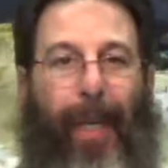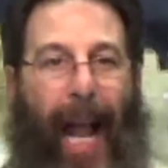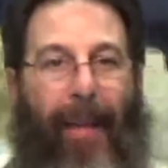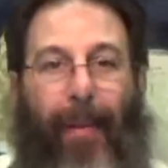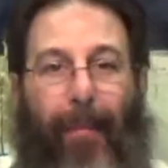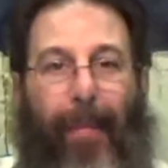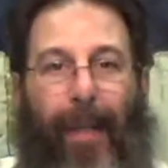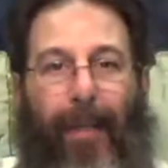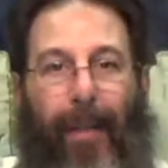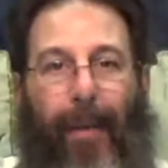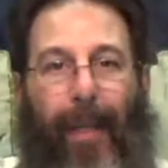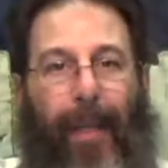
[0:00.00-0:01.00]
haven't been
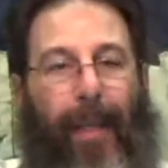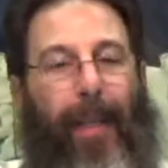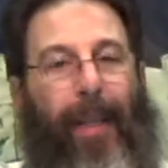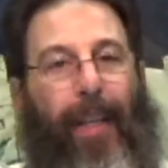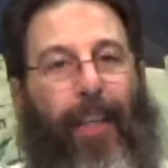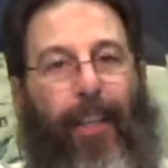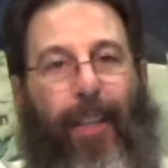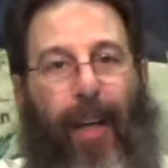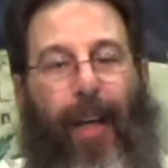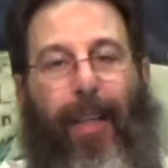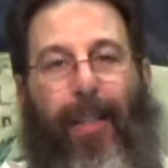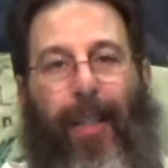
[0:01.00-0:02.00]
doing it
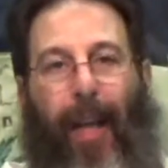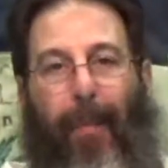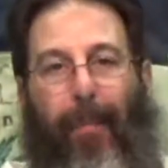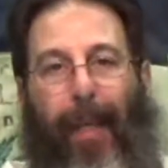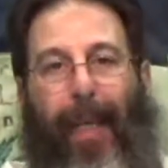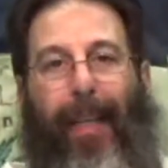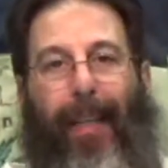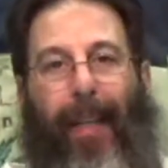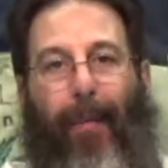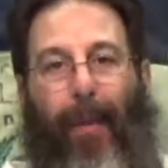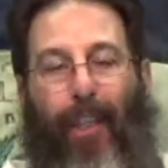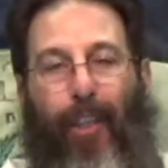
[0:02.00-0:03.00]
does not mean
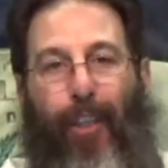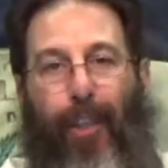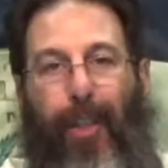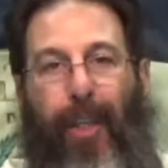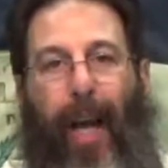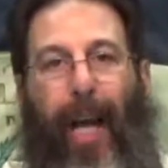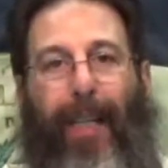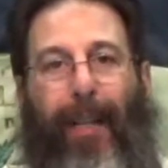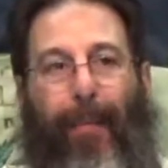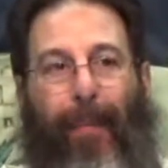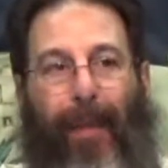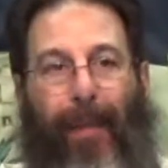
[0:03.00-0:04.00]
that we should
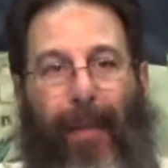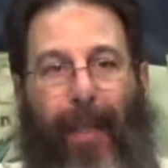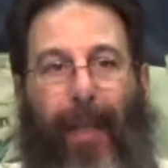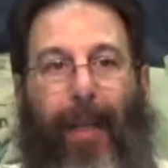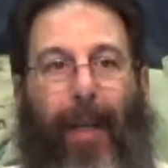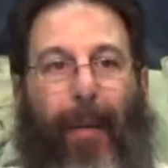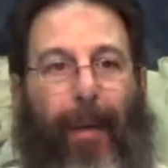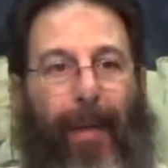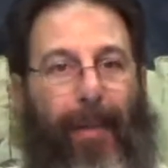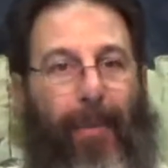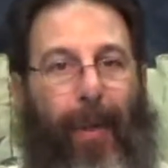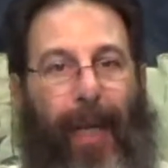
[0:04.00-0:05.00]
not be doing it.
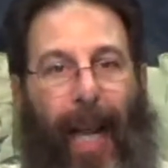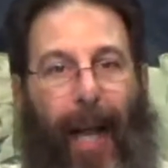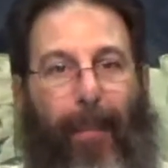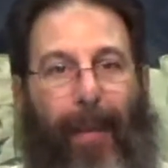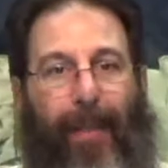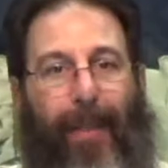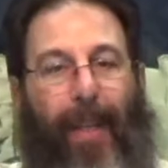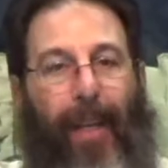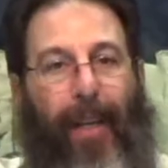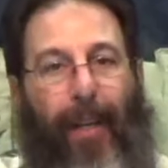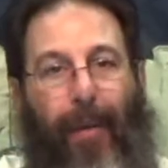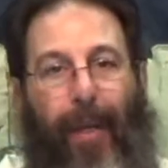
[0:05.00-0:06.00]
Because what happens?
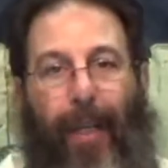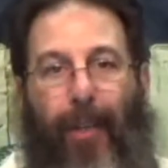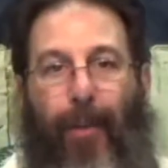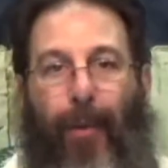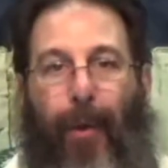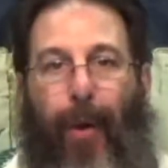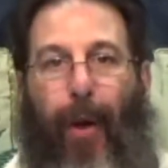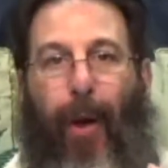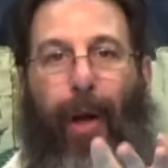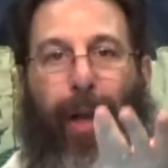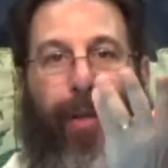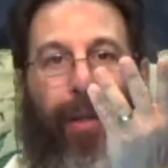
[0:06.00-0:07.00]
You get
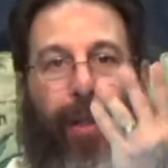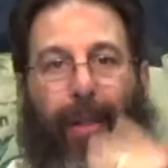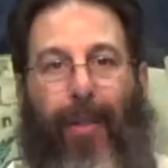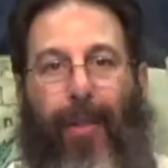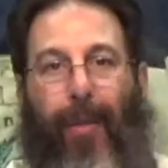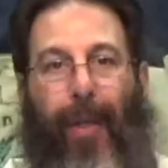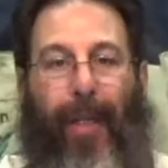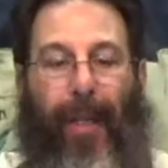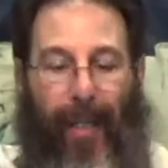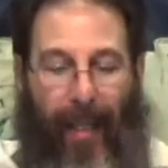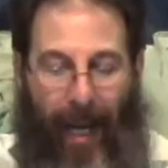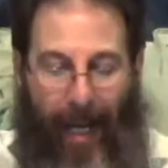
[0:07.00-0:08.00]
drawn to it.
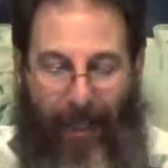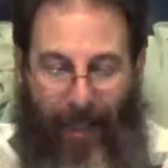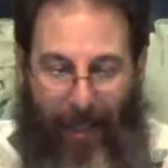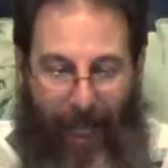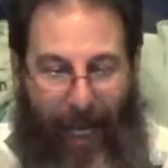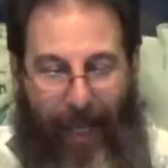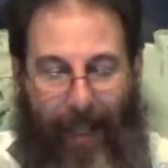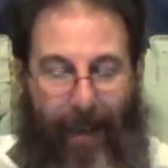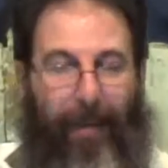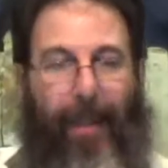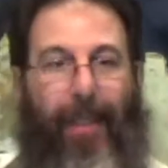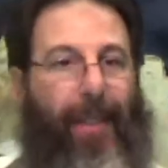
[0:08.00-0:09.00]
God said,
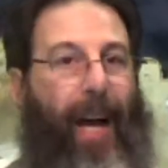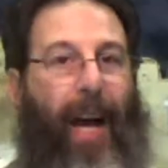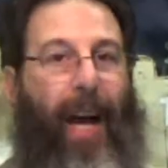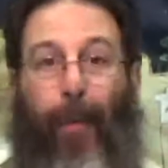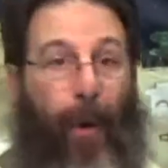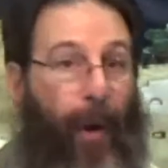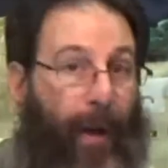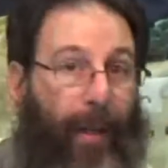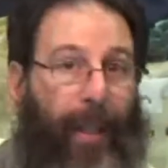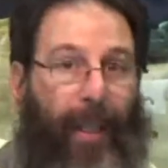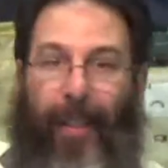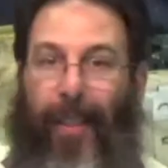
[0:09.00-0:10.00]
now, is God
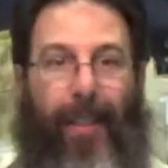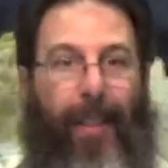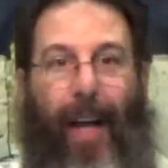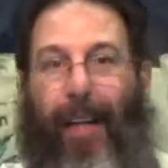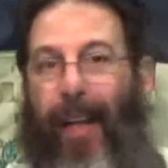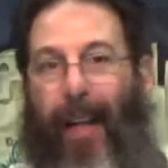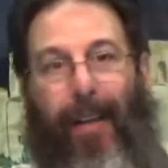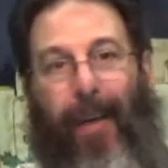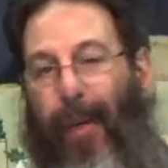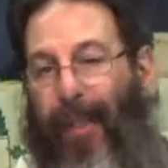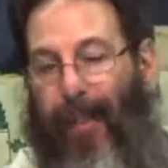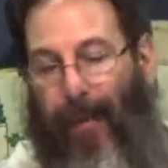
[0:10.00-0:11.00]
wrong? Does God not
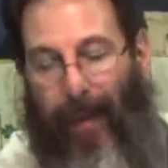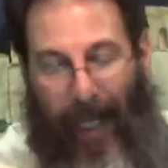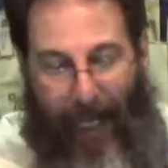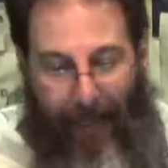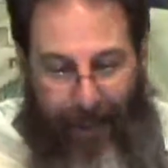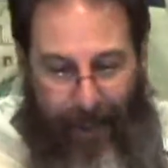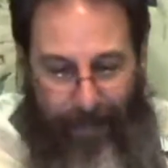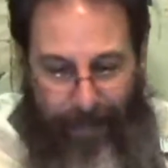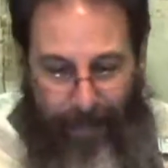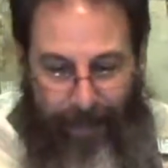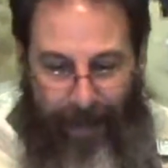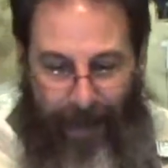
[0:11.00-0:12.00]
know his creation?
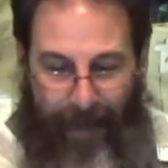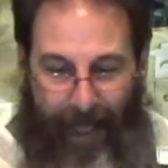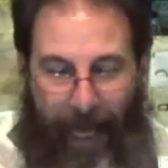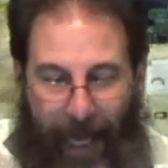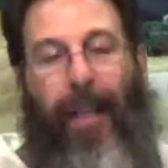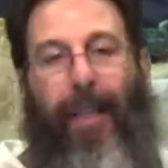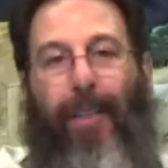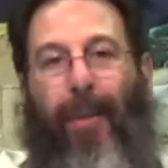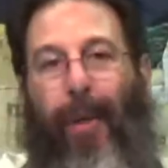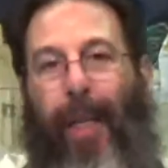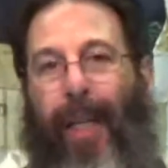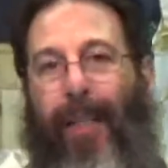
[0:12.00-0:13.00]
Okay,
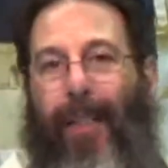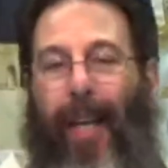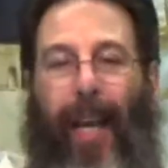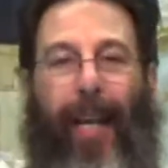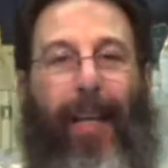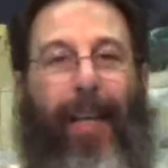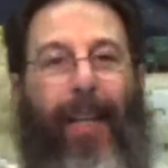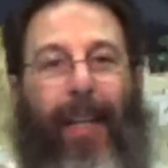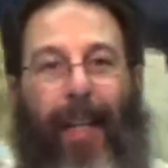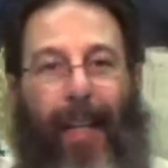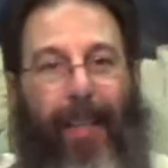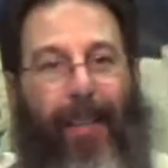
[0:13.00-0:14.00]
so what he's saying
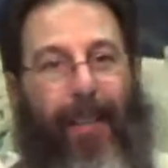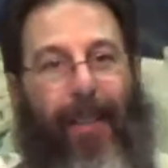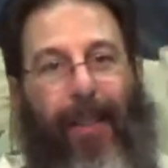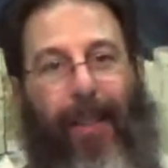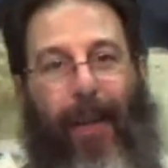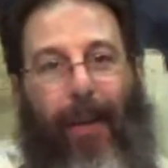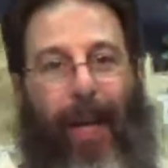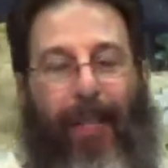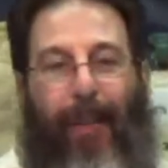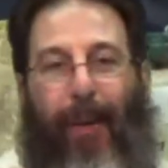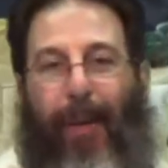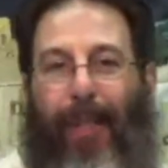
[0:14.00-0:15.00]
is, you know, I
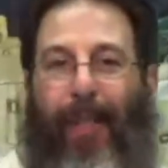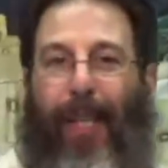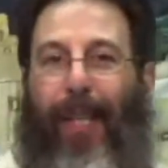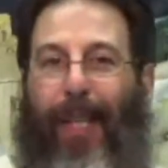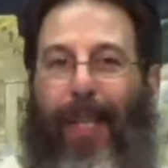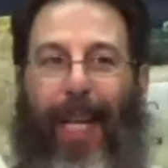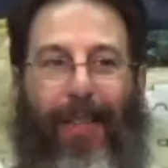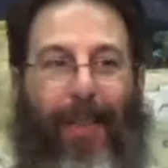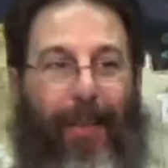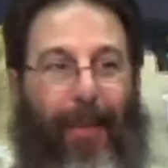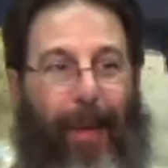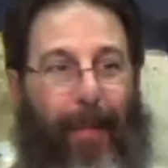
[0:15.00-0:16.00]
saw what you did in the
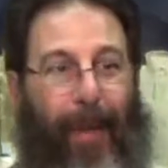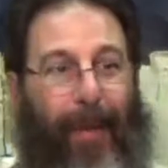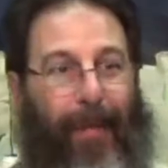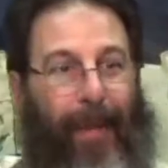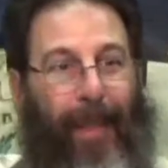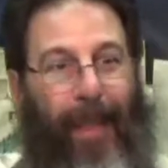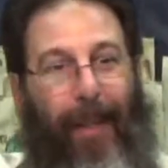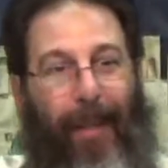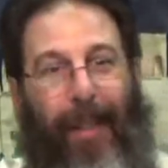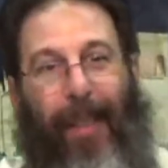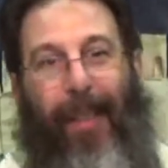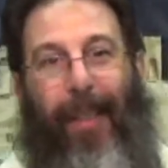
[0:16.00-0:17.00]
desert, remember? You
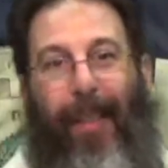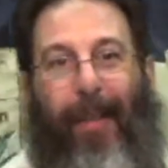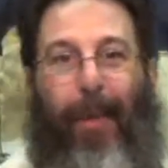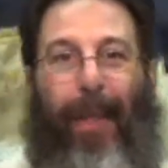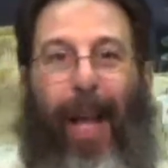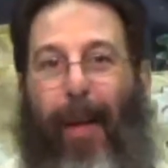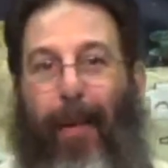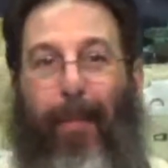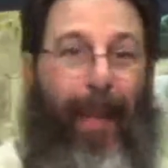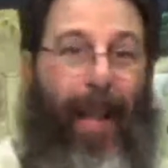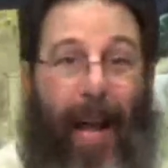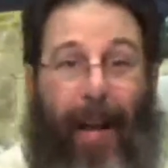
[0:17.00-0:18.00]
know, Balaam and
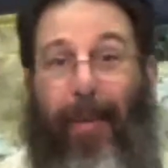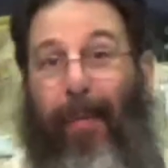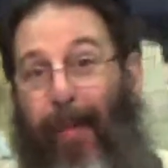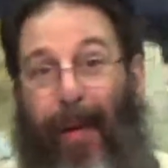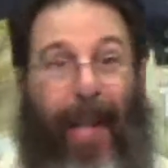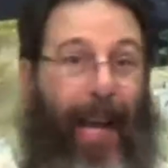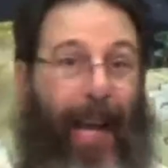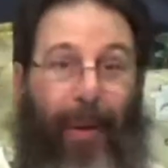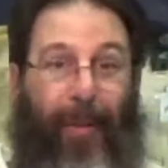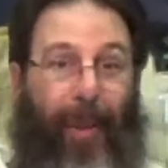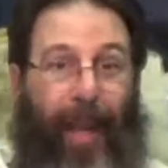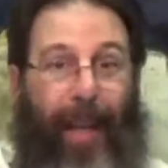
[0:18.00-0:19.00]
Balak, remember that
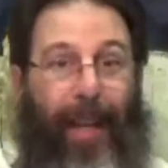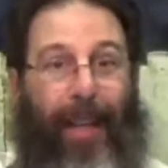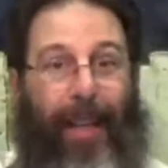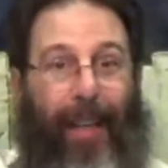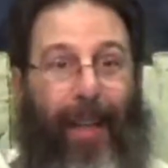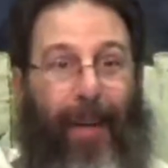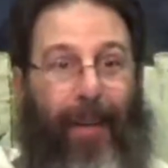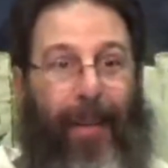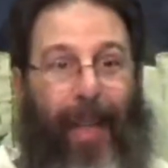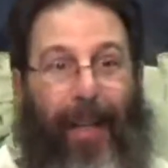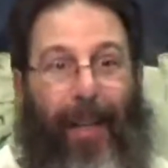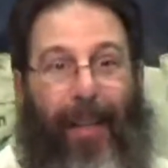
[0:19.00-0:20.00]
whole thing? You know,
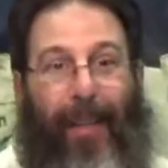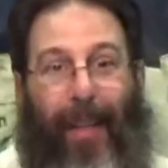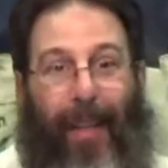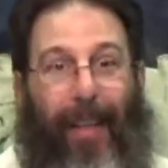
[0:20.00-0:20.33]
they couldn't